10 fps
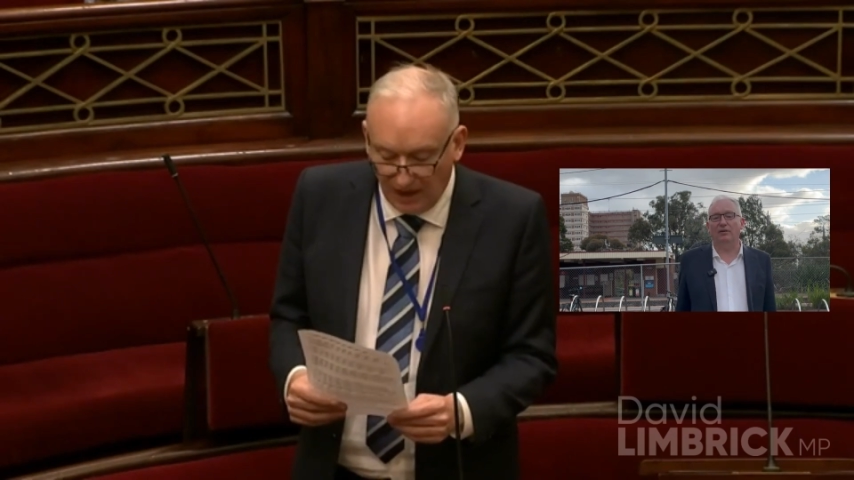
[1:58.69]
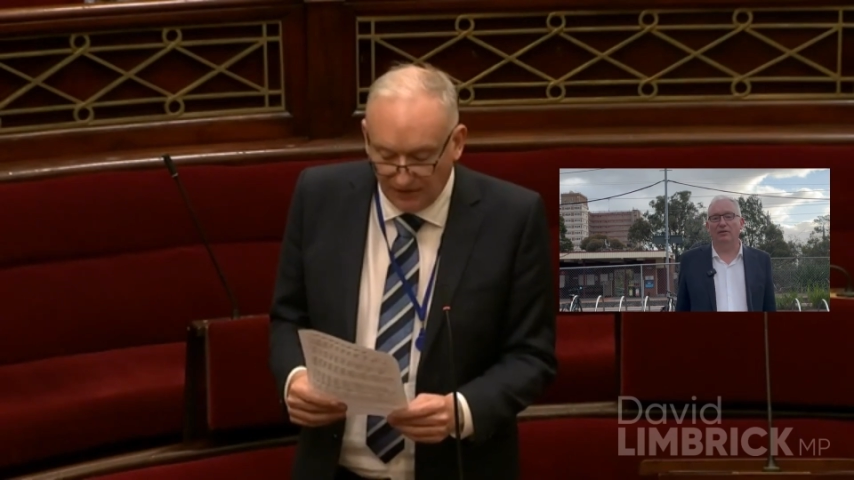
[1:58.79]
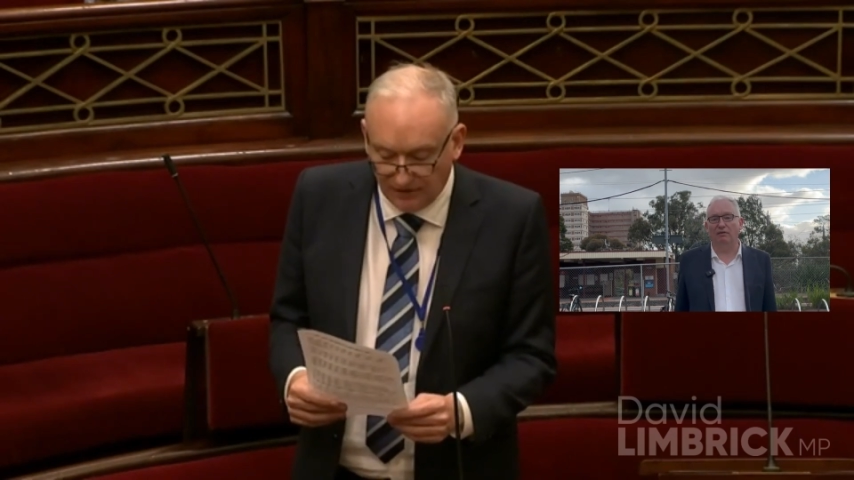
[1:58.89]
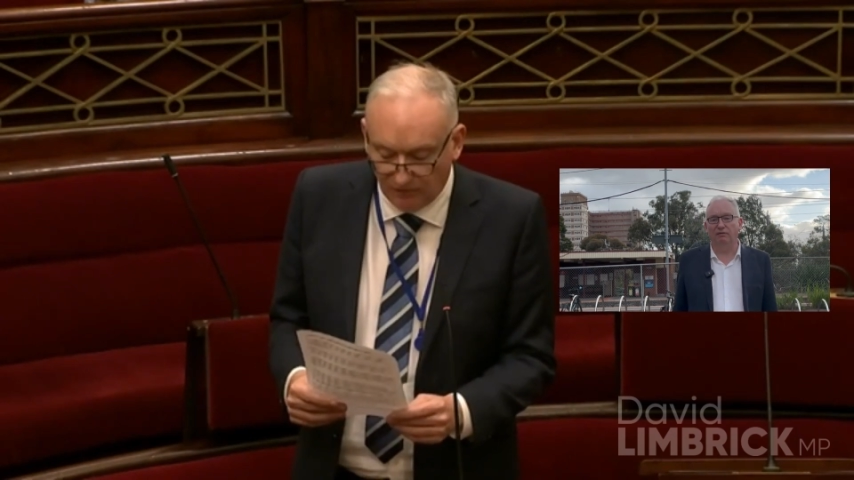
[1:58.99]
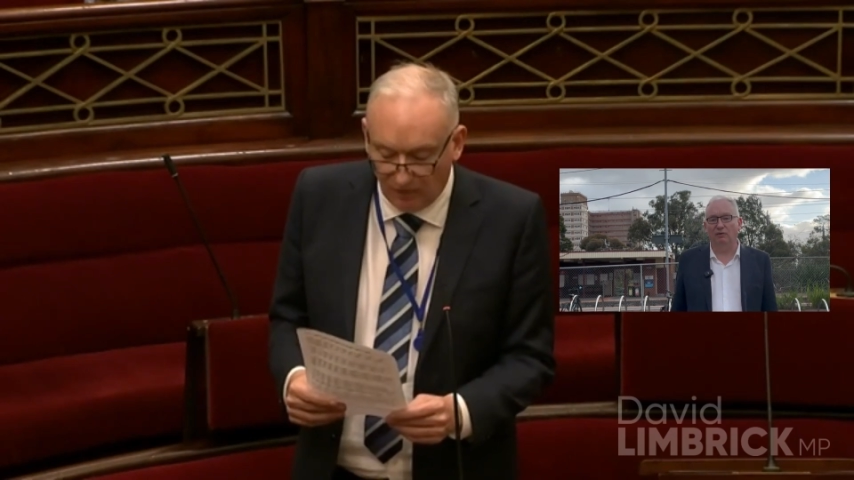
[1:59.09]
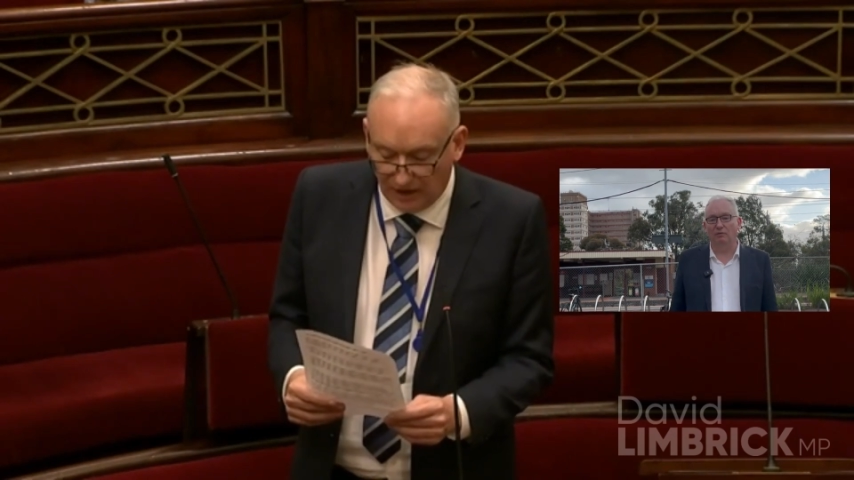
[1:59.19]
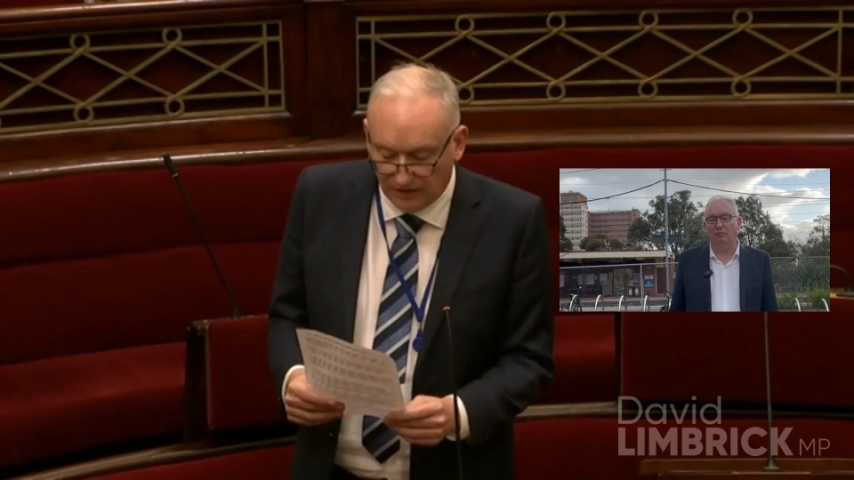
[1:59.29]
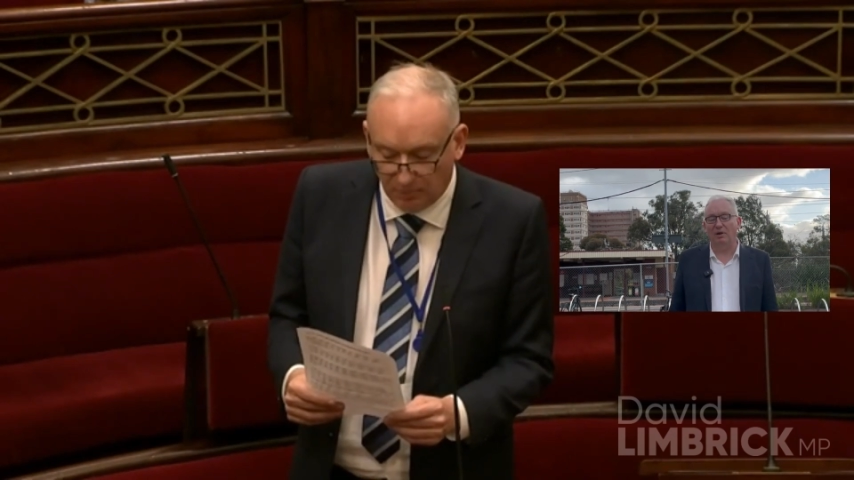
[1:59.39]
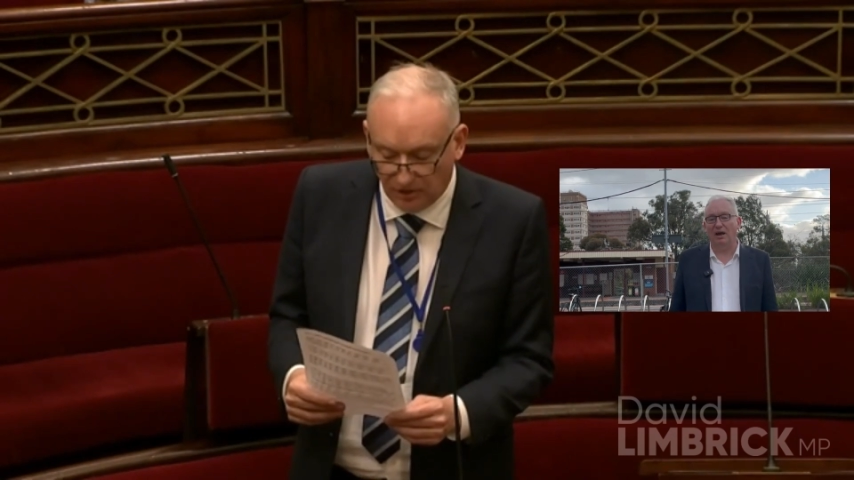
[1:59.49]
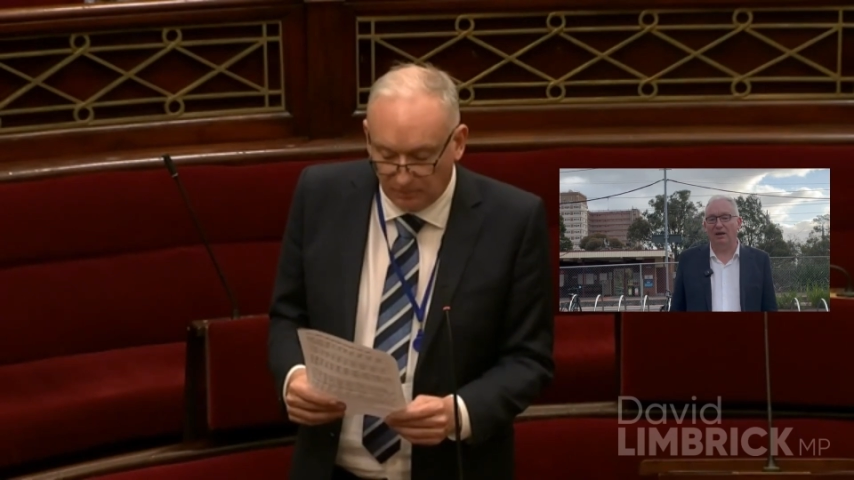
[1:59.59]
has the
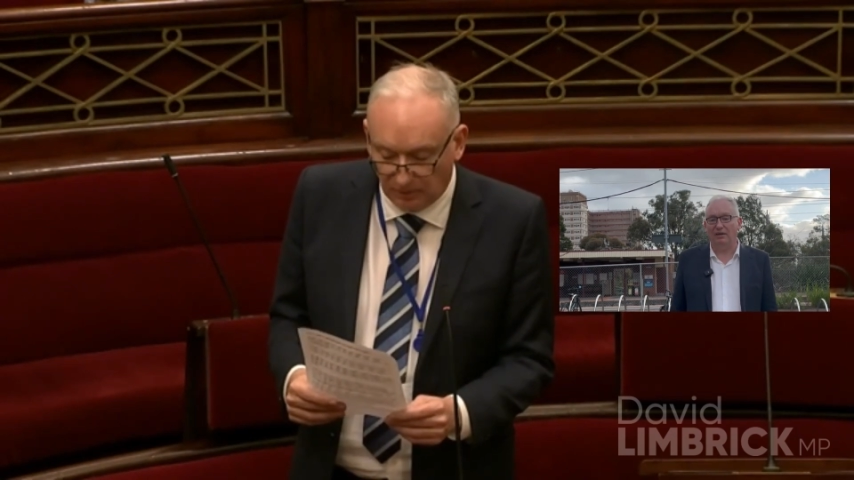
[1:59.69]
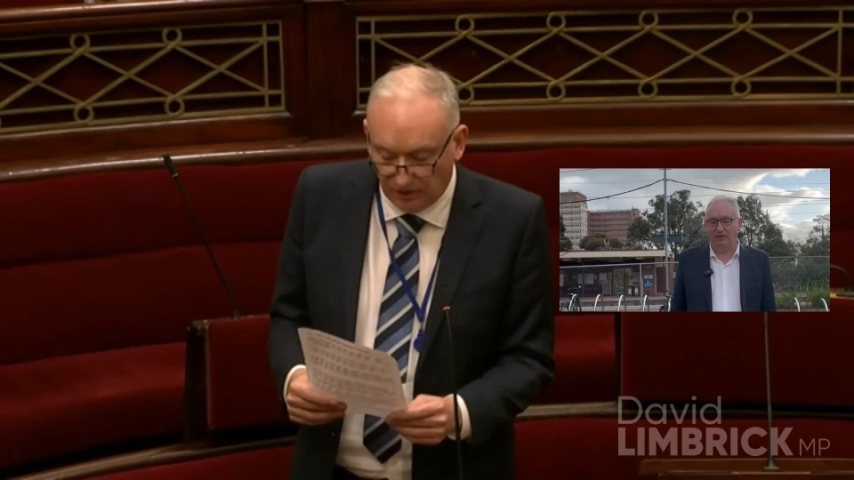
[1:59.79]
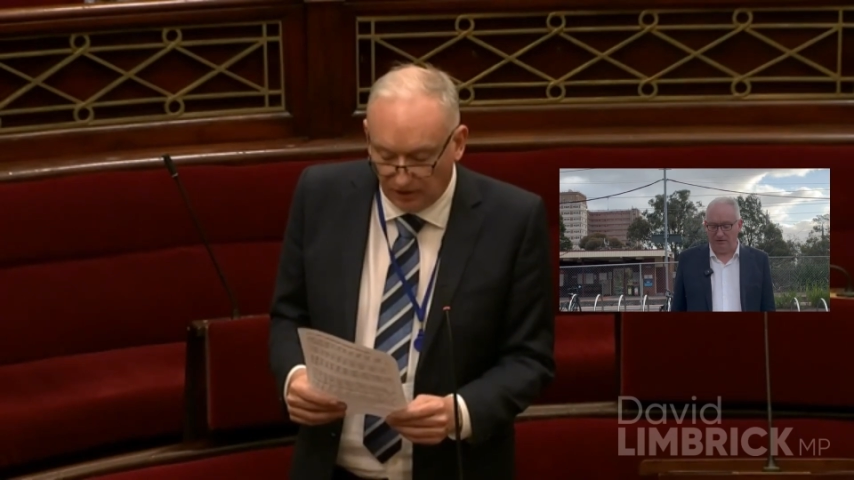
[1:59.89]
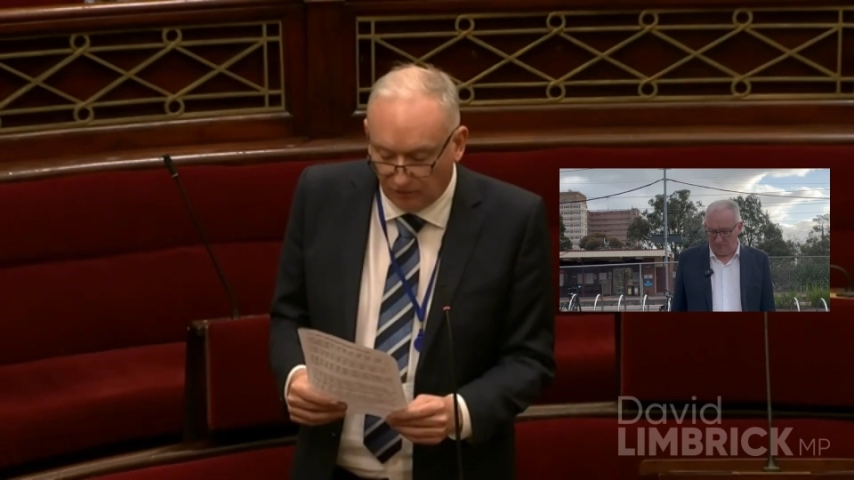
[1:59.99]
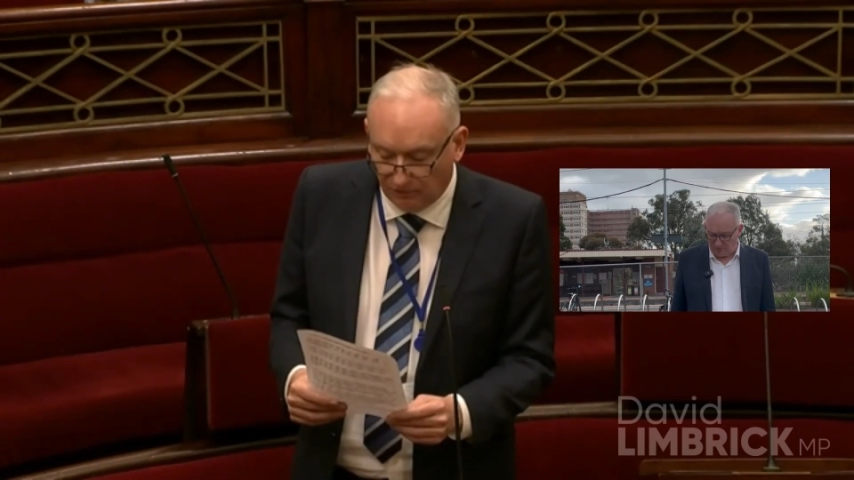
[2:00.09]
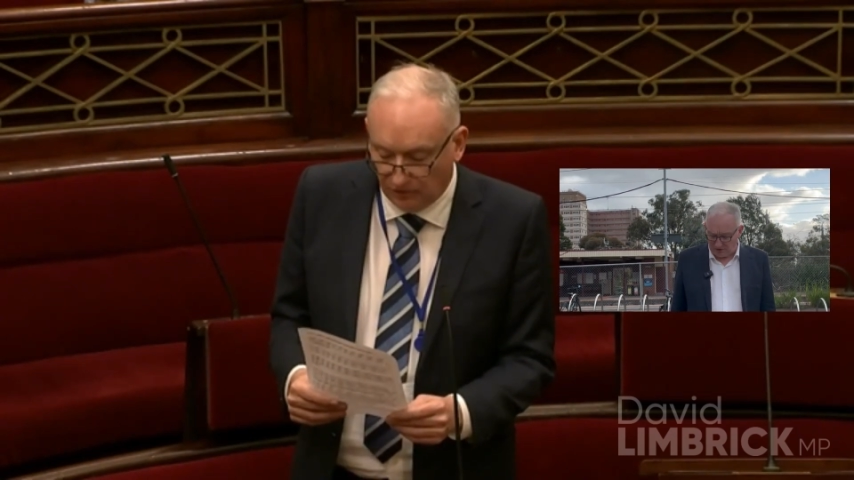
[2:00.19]
right to put his political